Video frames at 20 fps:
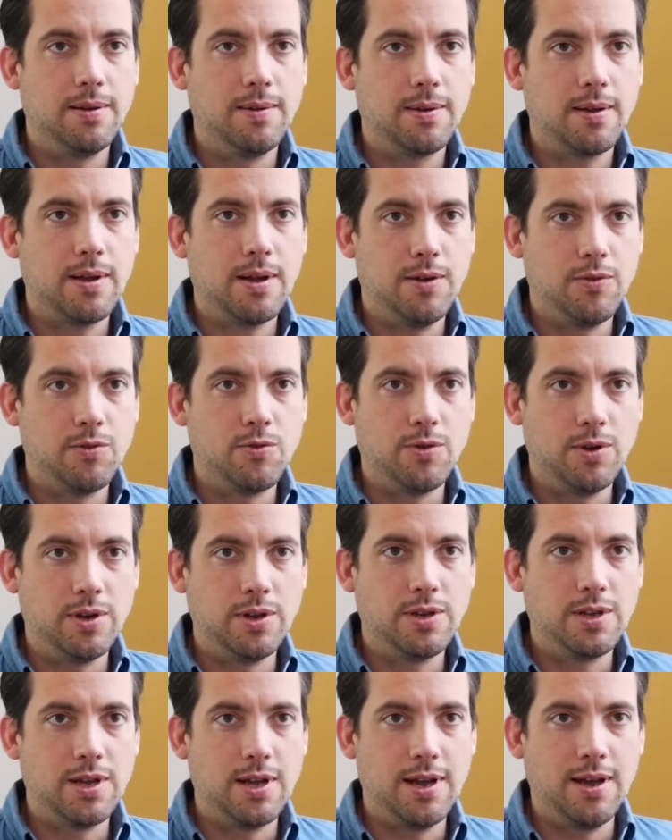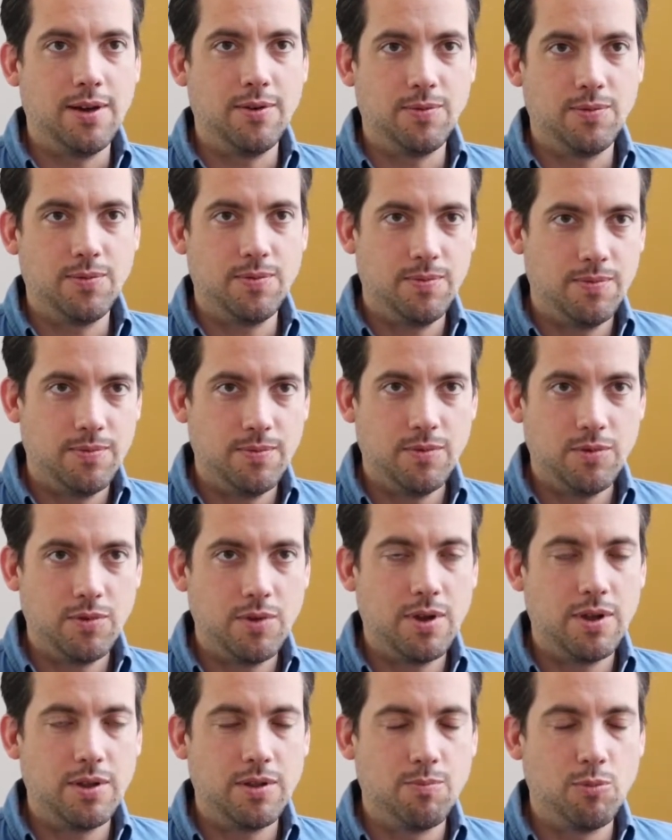country to have
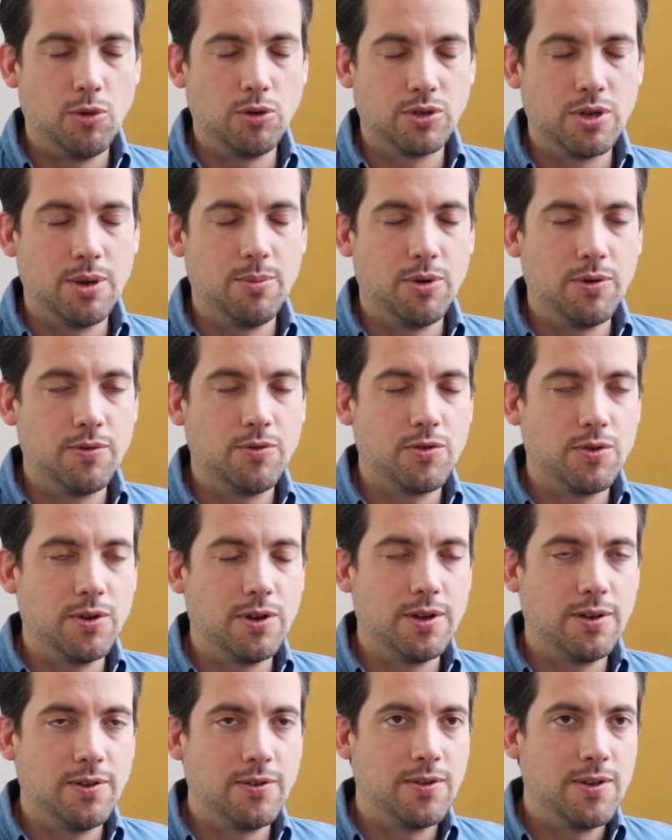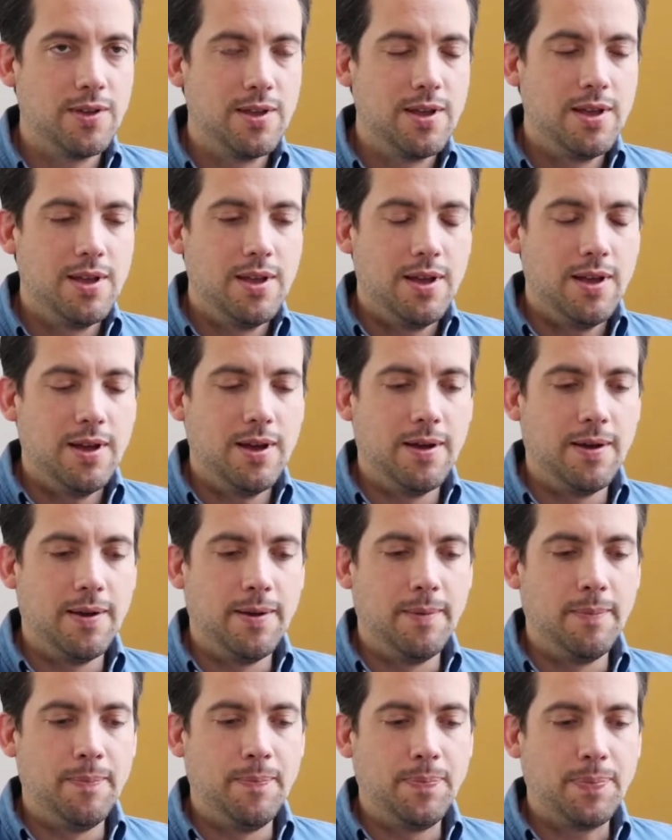the most number of treaties.
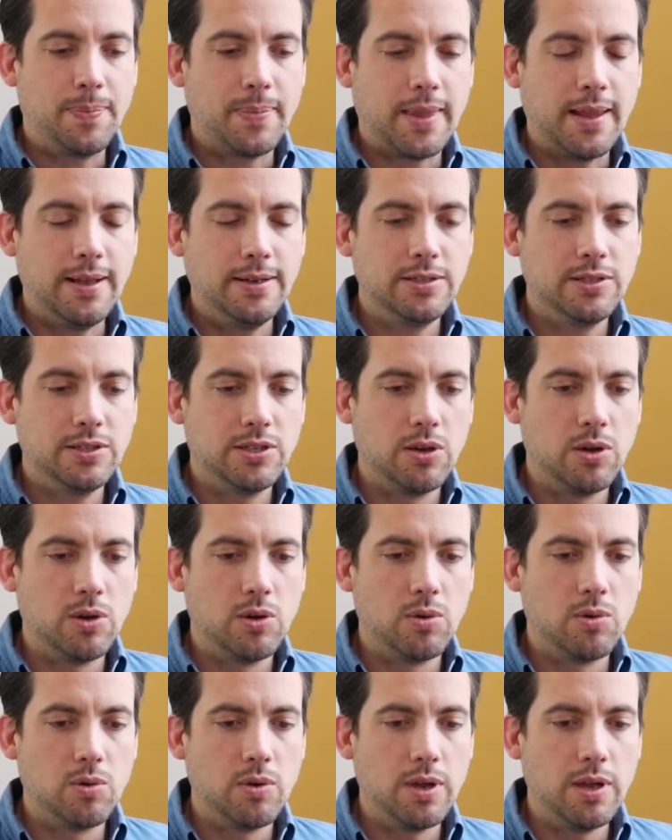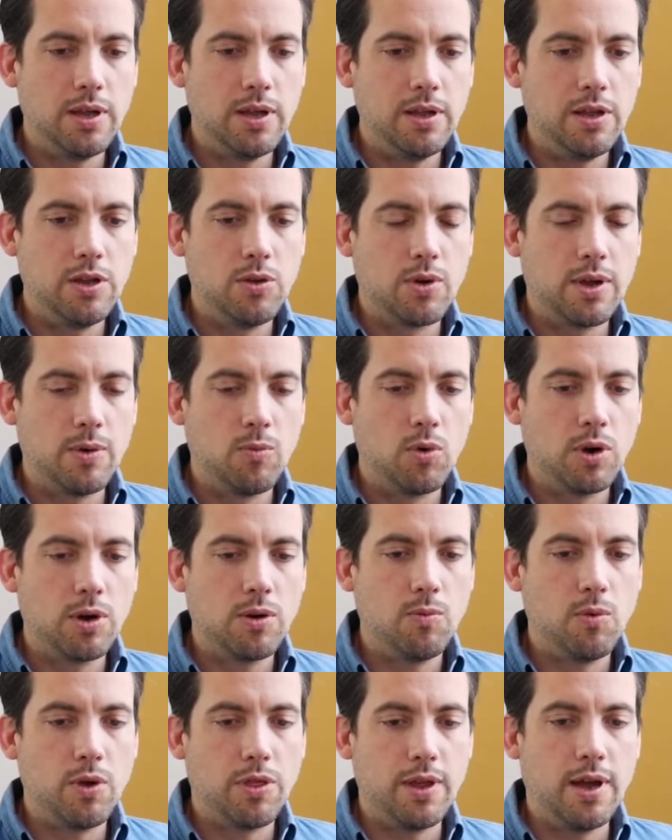So you can work
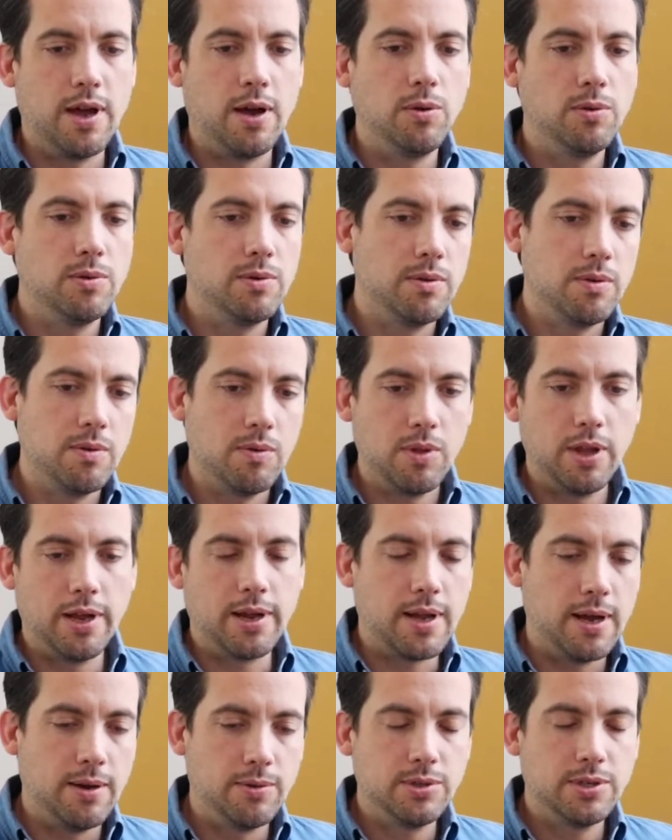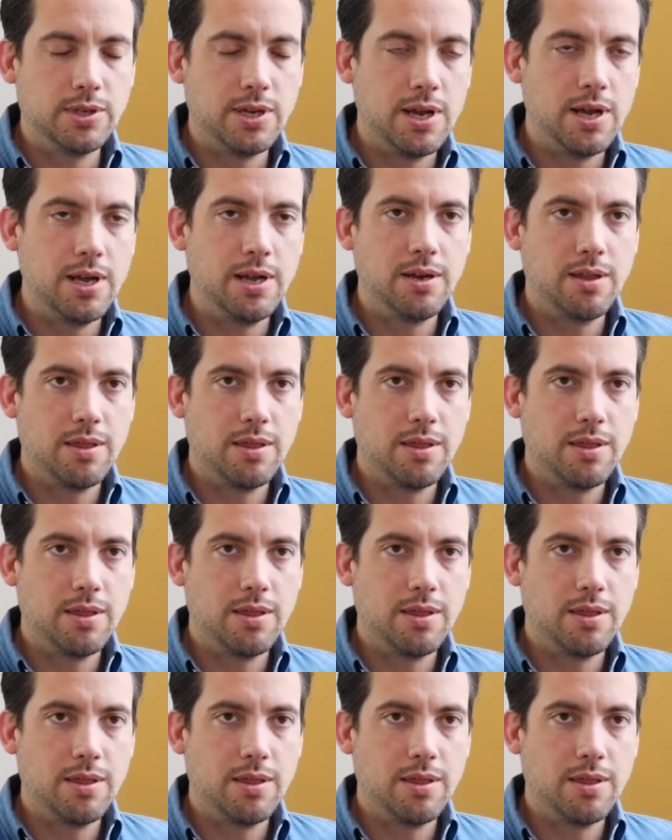outside